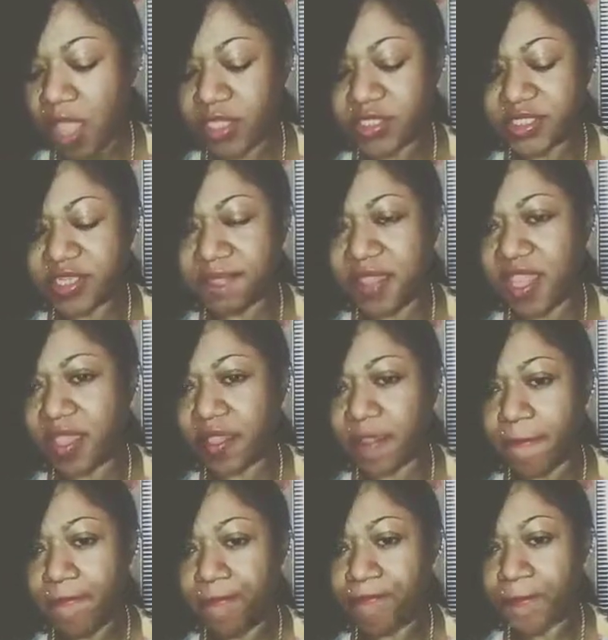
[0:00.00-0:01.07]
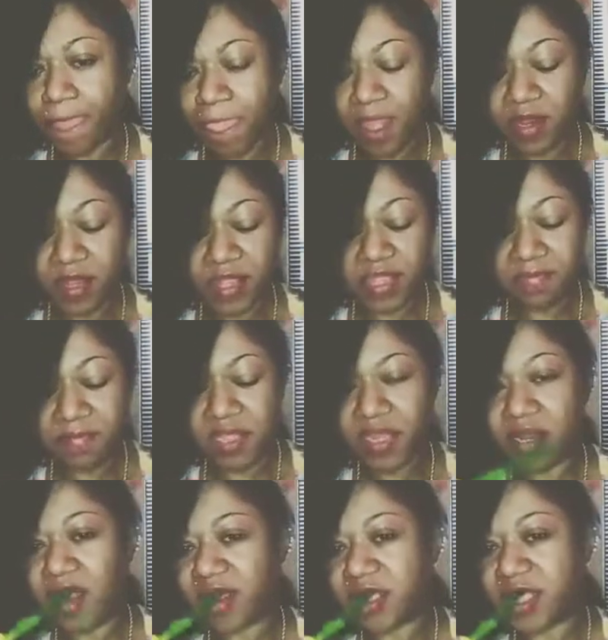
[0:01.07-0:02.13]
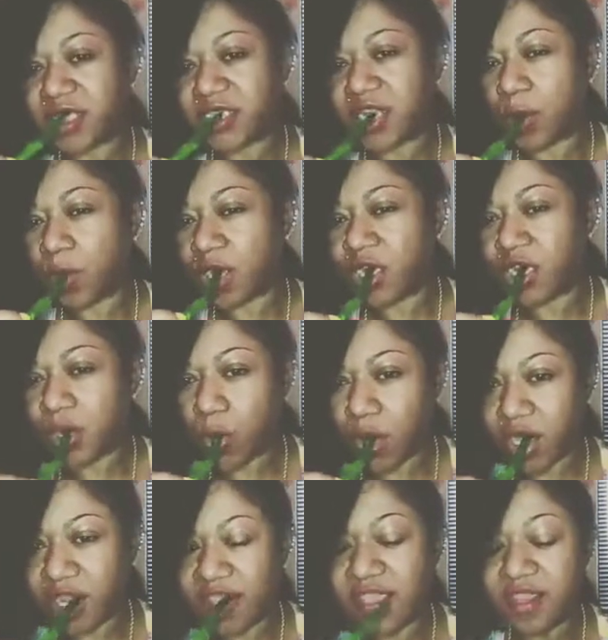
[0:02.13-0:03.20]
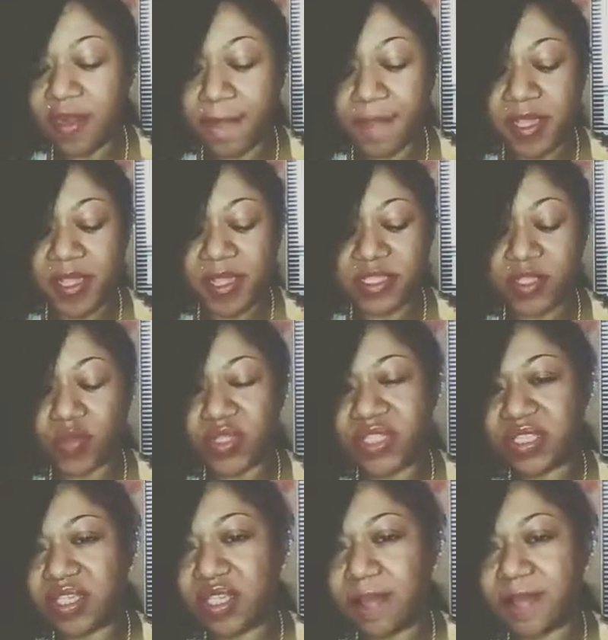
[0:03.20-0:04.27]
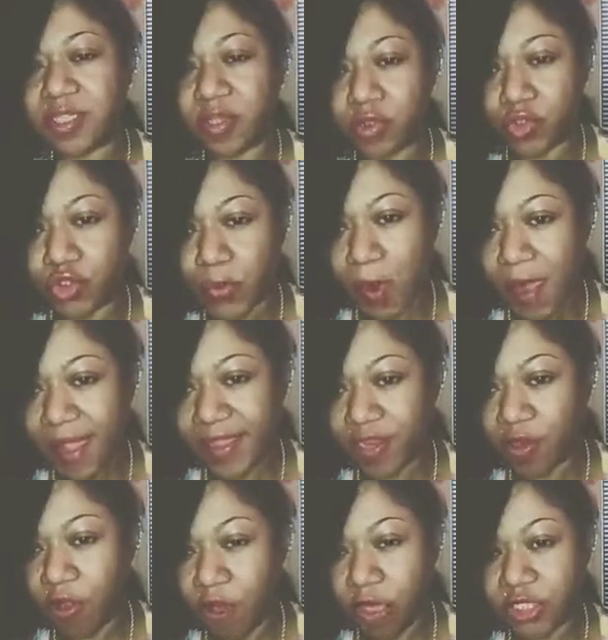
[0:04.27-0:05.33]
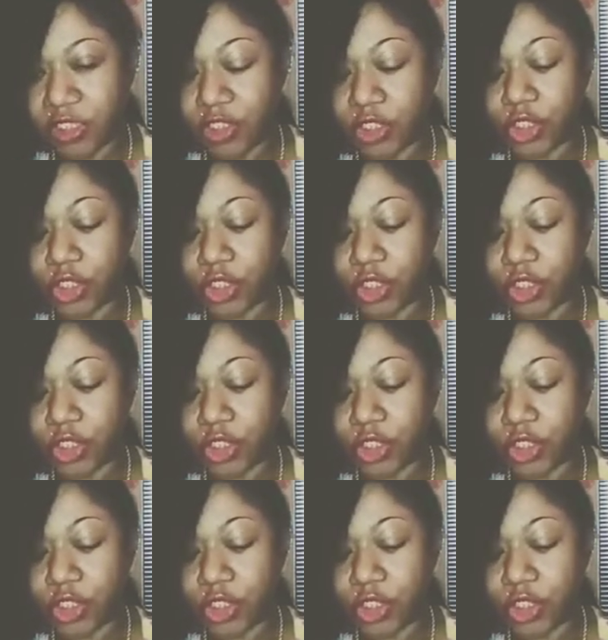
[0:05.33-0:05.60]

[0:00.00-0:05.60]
I used to make lean meat like this, and I really didn't want to eat it because it would seem so dry and hard to